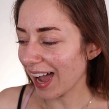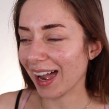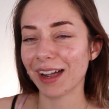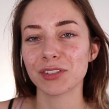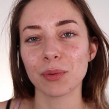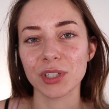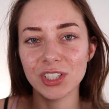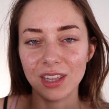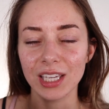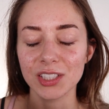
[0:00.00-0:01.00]
I have so much
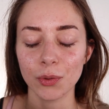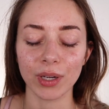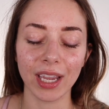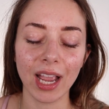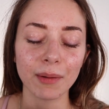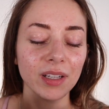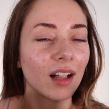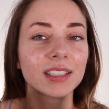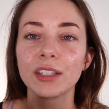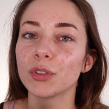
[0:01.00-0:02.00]
things. Okay,
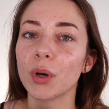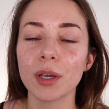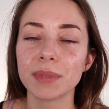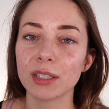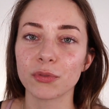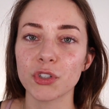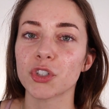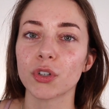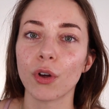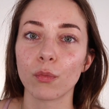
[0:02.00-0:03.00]
I'll give you an update for
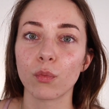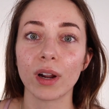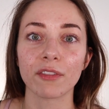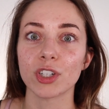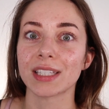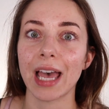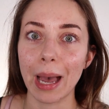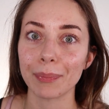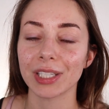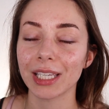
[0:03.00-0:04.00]
sure of whatever is
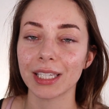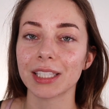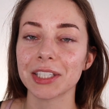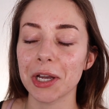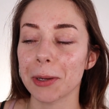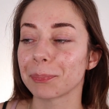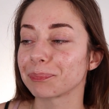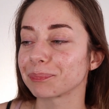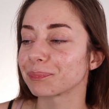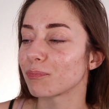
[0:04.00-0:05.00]
happening
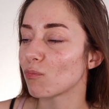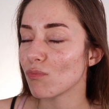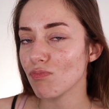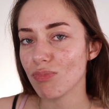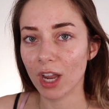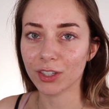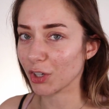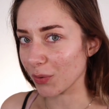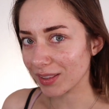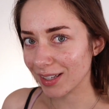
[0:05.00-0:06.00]

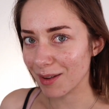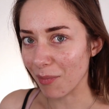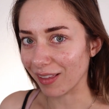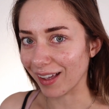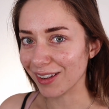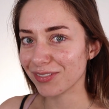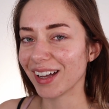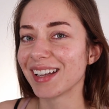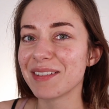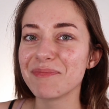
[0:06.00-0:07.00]
currently in my life.
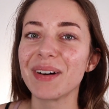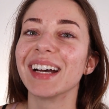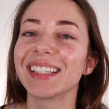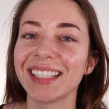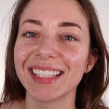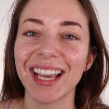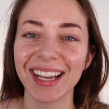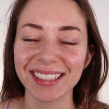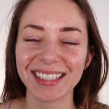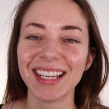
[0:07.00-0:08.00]
But yeah.
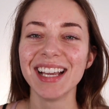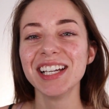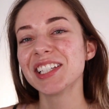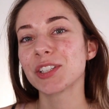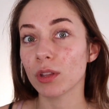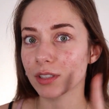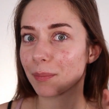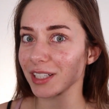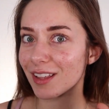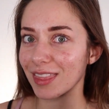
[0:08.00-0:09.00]
So there's a
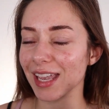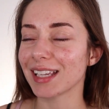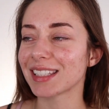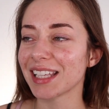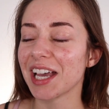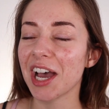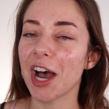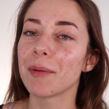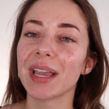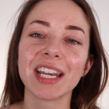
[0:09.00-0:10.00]
bunch of things.
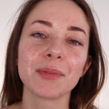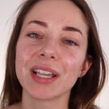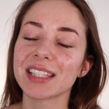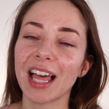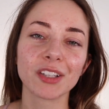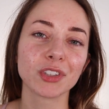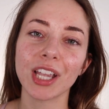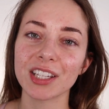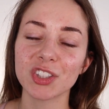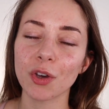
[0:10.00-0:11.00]
Anyways, I love you
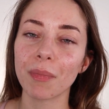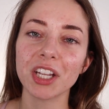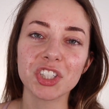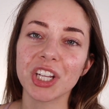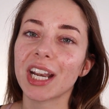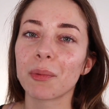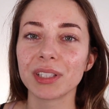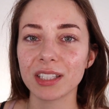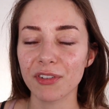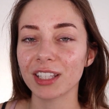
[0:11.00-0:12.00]
guys so much and I will
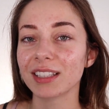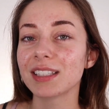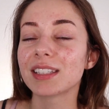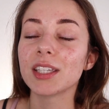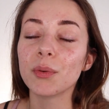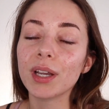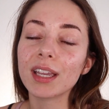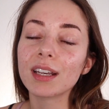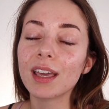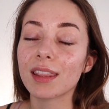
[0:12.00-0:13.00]
definitely see you
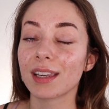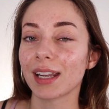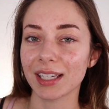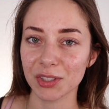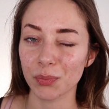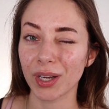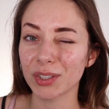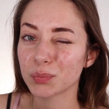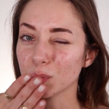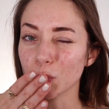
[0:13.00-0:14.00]
in the next one.